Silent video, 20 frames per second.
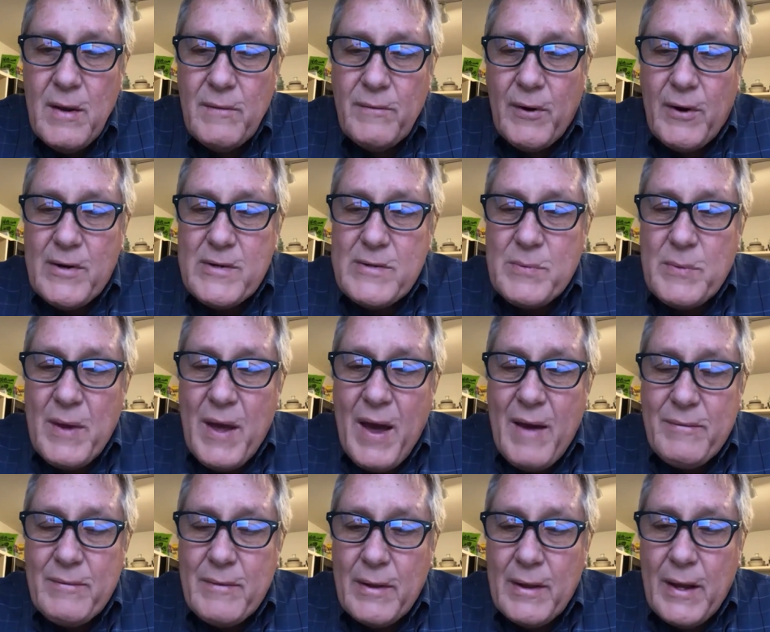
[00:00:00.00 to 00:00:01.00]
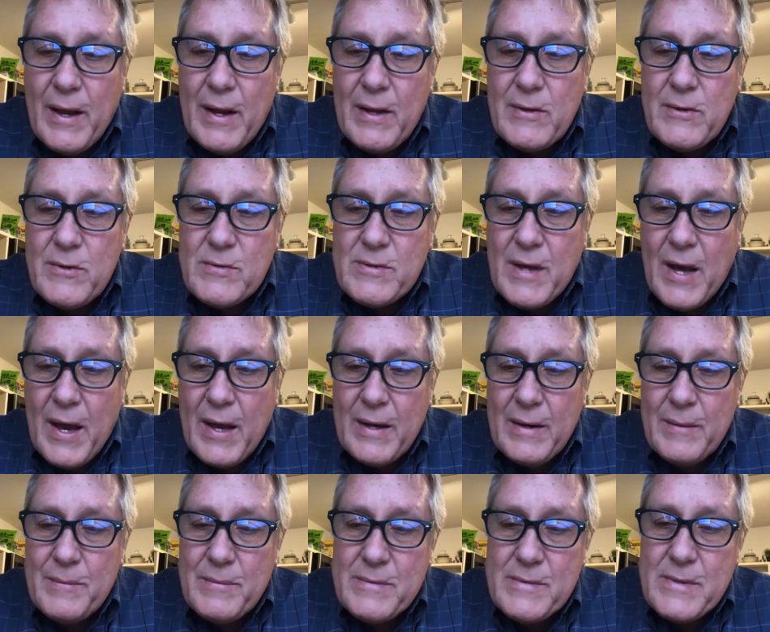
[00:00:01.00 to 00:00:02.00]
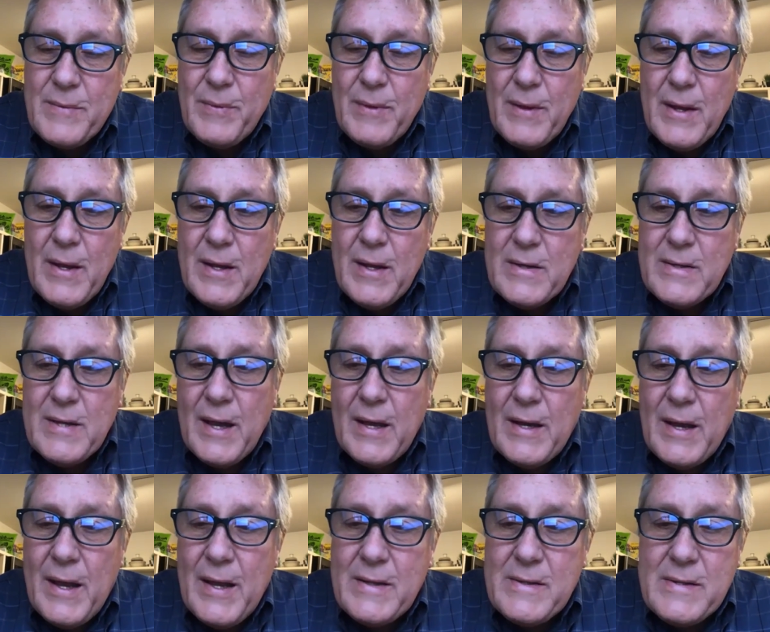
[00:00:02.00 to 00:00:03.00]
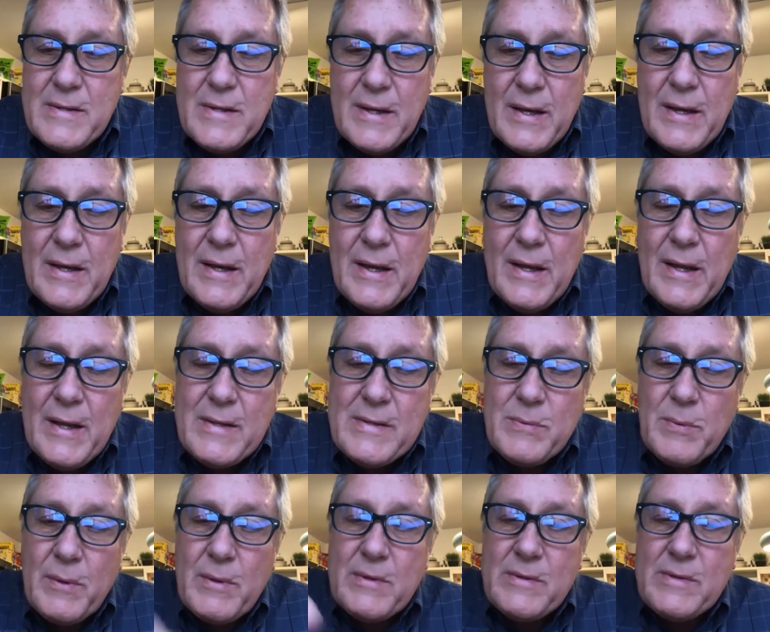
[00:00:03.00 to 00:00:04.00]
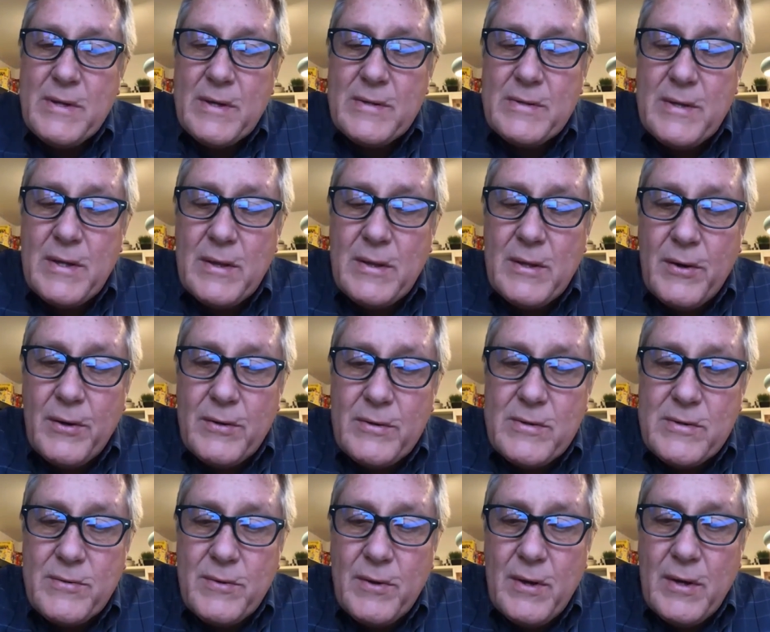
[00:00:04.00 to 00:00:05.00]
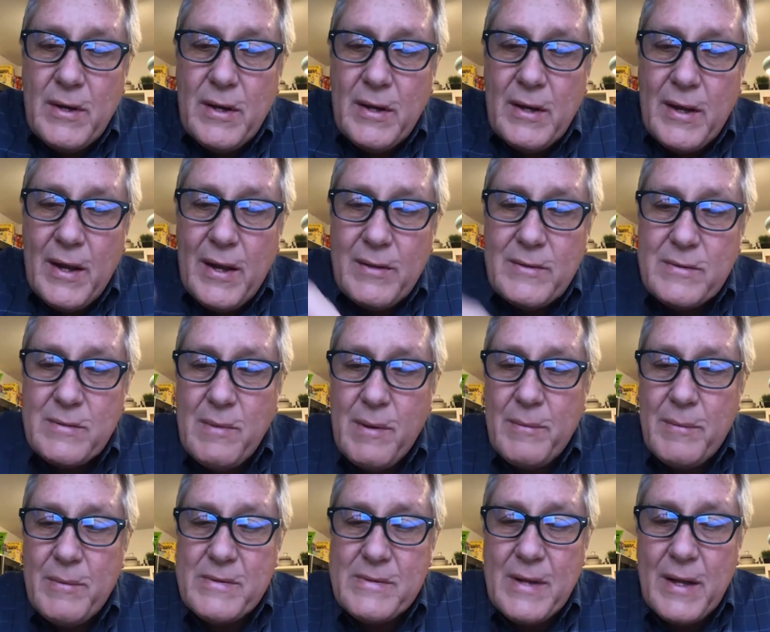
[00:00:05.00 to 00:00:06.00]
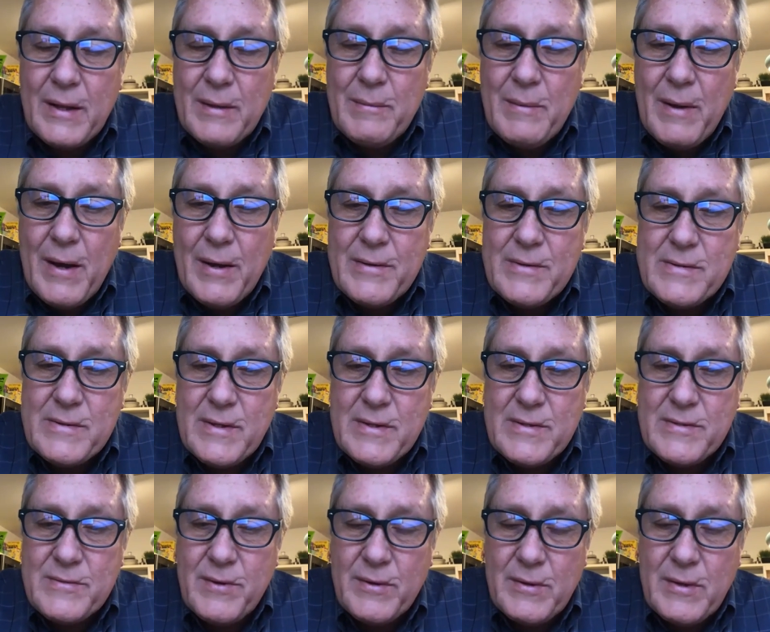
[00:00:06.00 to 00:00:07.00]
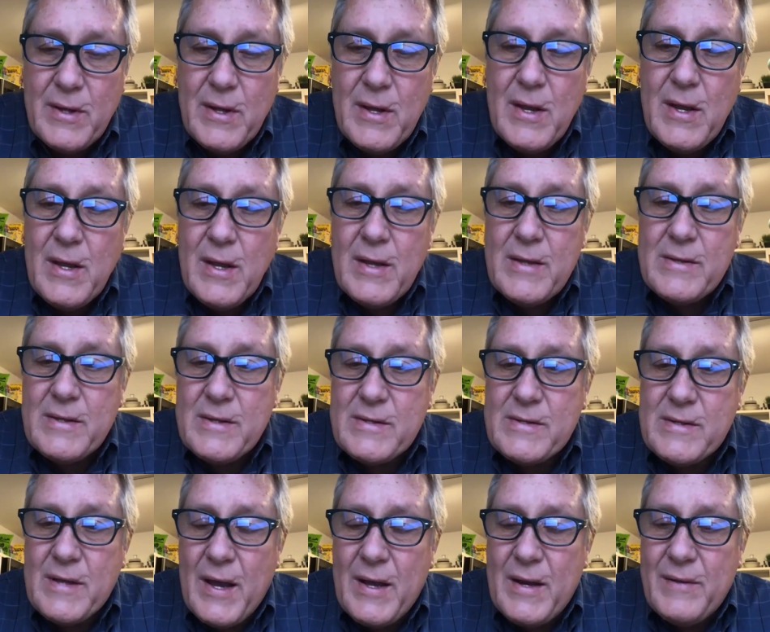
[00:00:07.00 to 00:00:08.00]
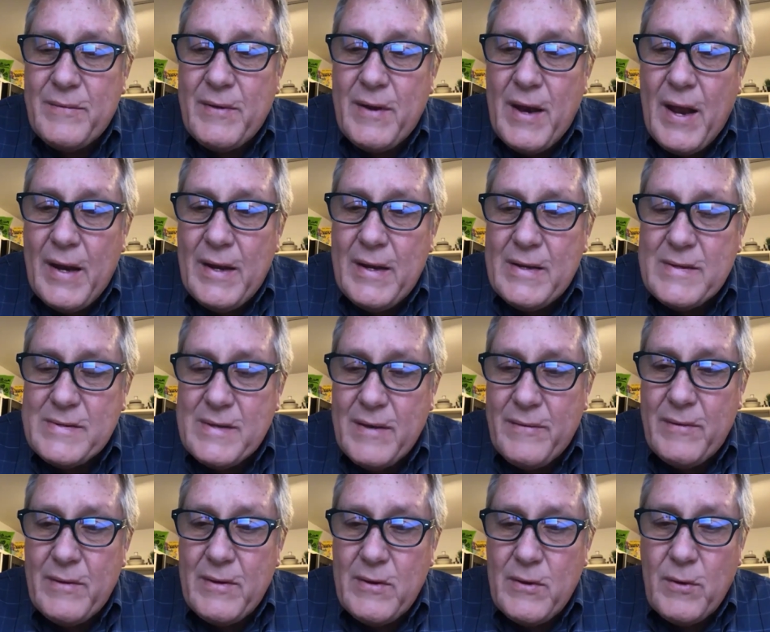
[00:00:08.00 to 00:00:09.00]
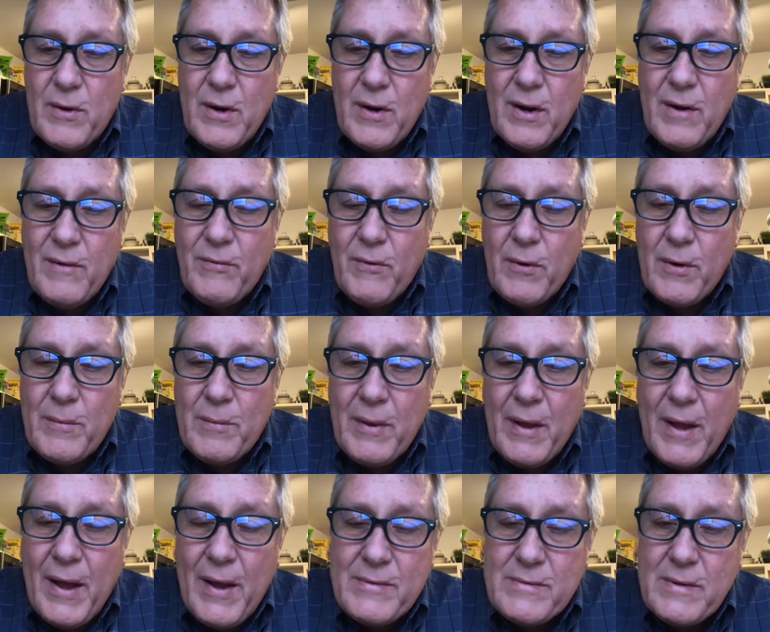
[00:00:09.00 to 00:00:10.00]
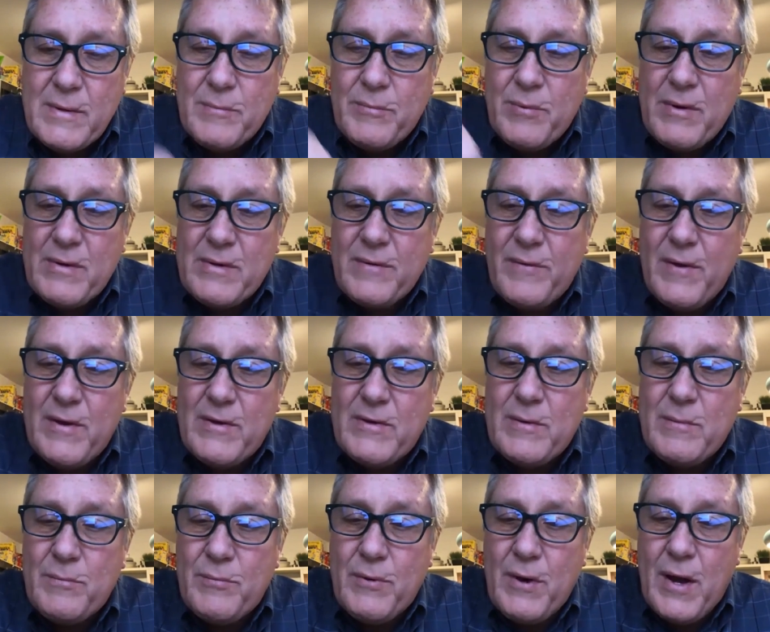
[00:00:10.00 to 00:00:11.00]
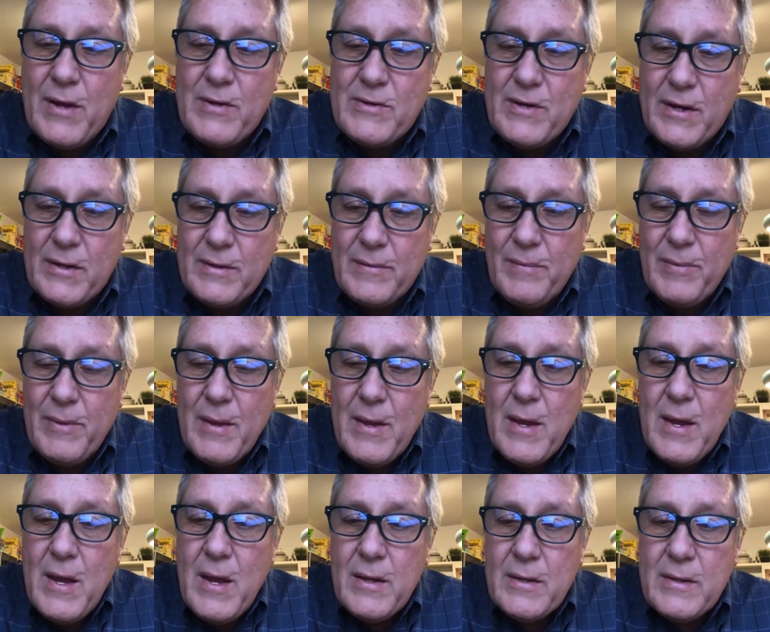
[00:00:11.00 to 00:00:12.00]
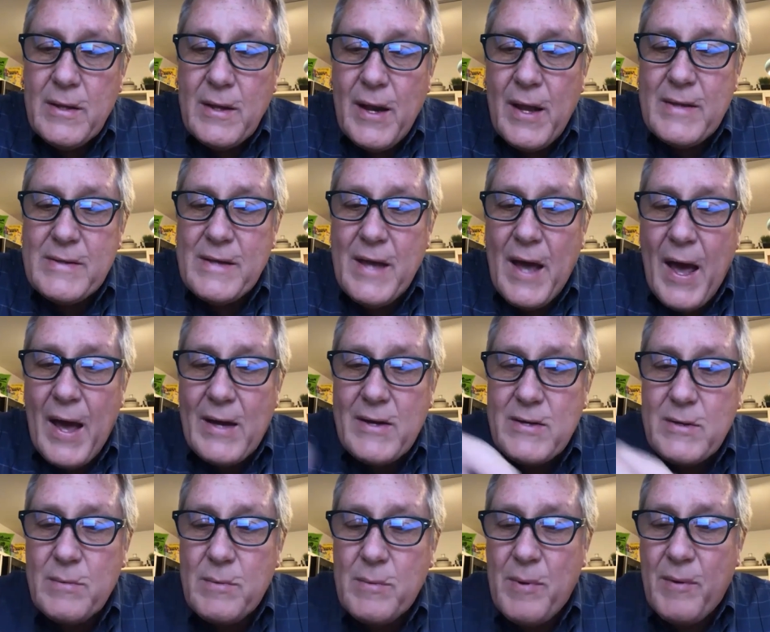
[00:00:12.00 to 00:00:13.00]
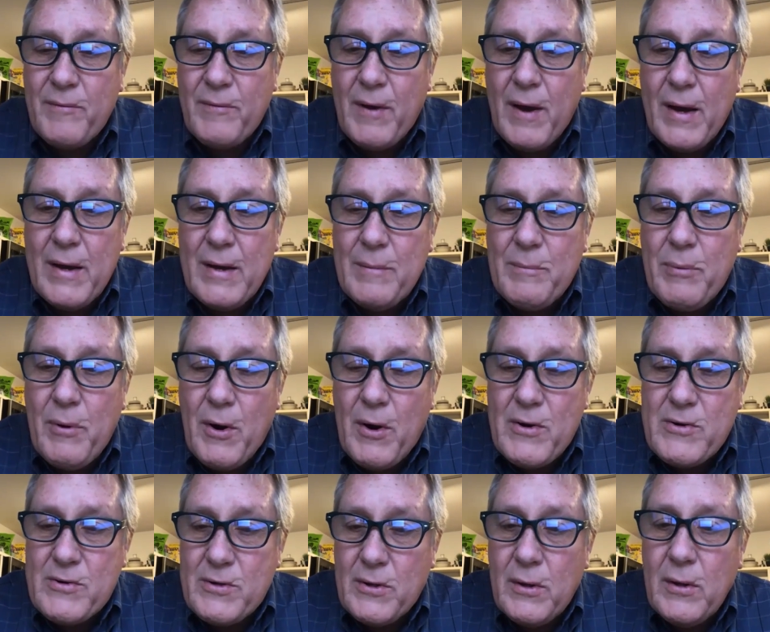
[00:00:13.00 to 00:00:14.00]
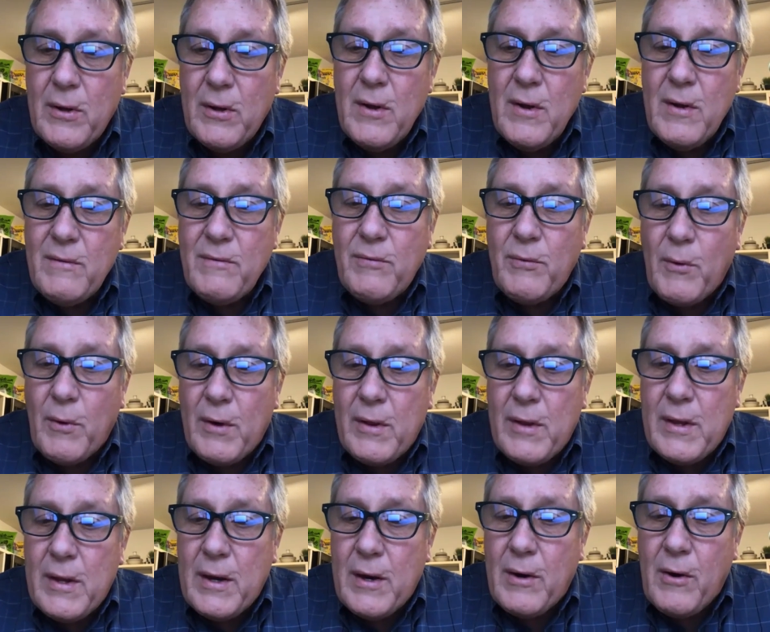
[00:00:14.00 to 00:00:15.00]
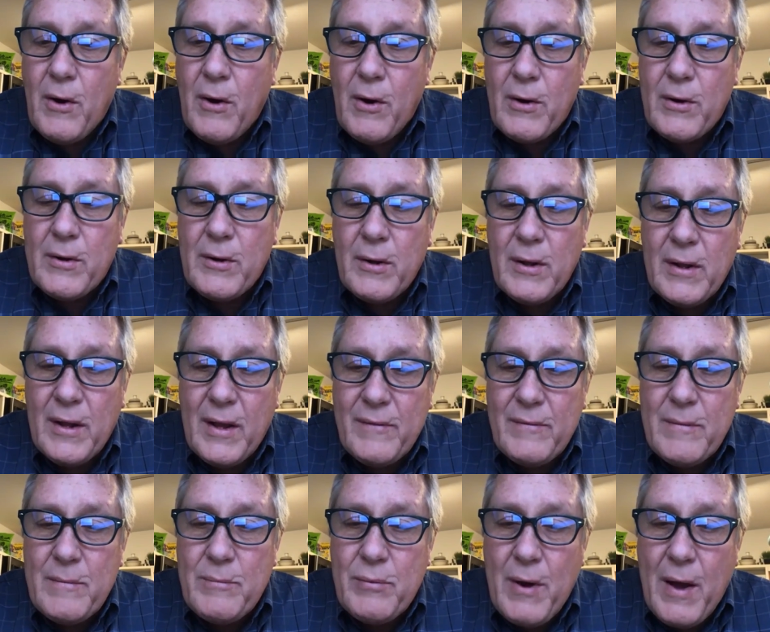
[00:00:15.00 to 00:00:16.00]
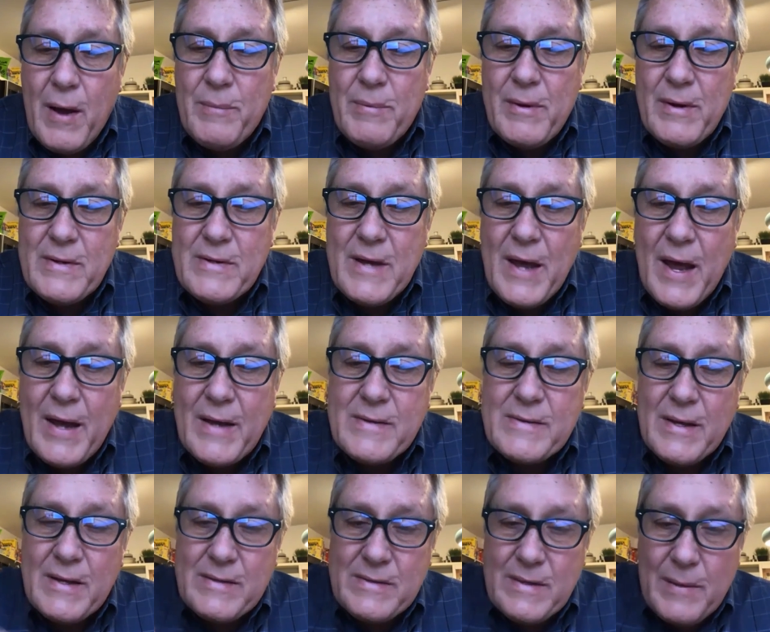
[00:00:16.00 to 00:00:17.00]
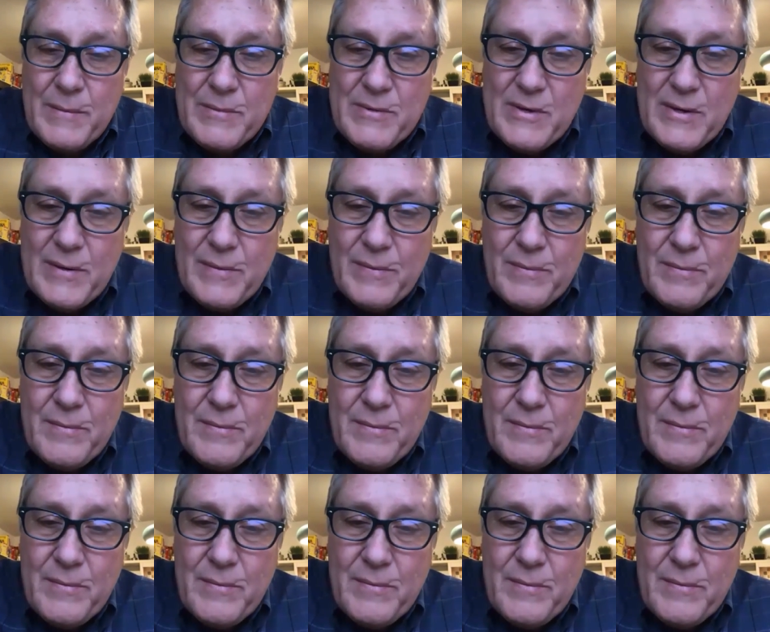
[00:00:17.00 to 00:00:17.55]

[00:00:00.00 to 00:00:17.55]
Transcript: First, we have the land use items 1018 East 163rd Street in Councilmember Salamanca's district is the site of a 97 unit affordable housing preservation project. Today's action will provide a partial 40 year Article 11 property tax exemption.